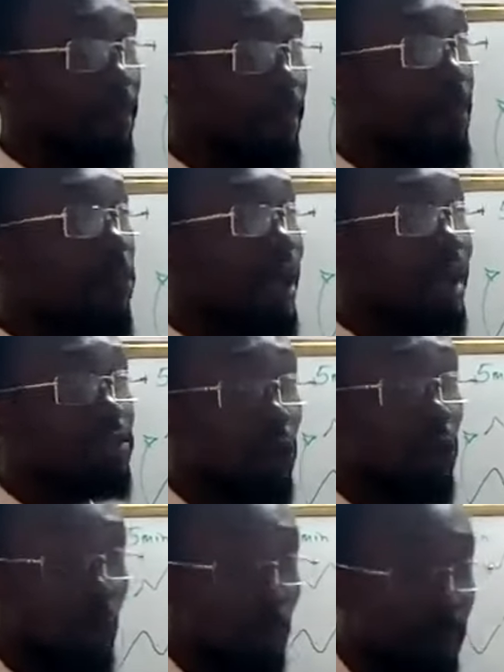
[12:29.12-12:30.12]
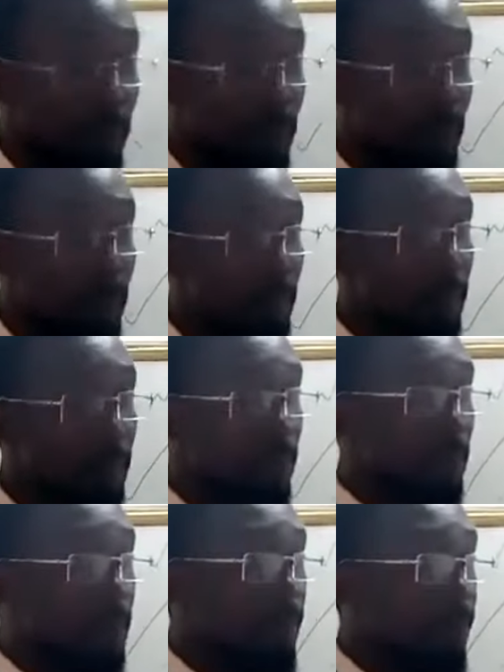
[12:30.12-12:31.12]
People were at home,
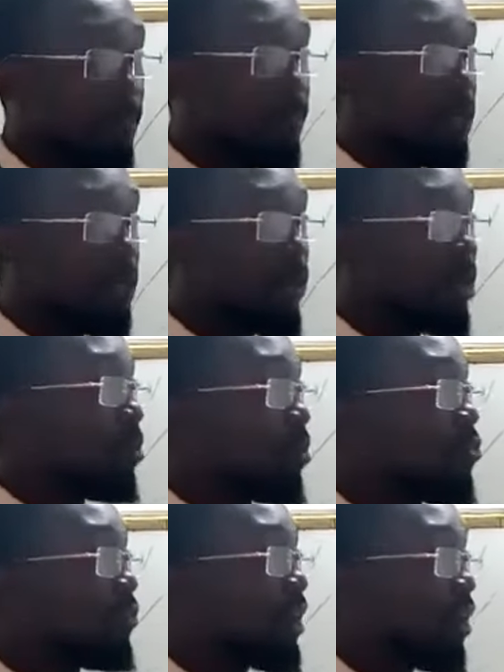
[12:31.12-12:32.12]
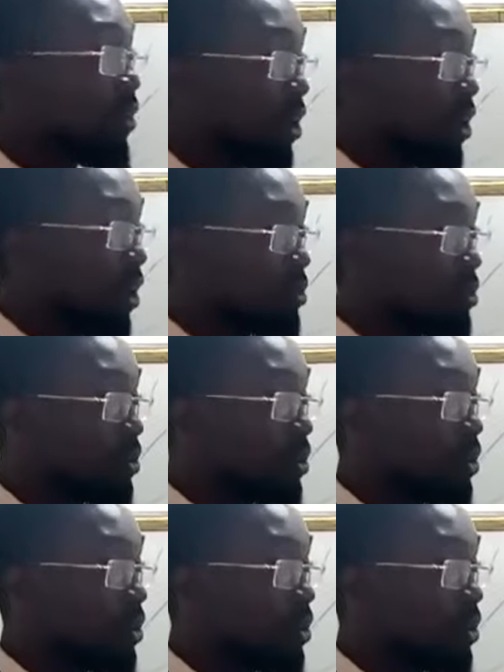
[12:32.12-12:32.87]
they were not moving around.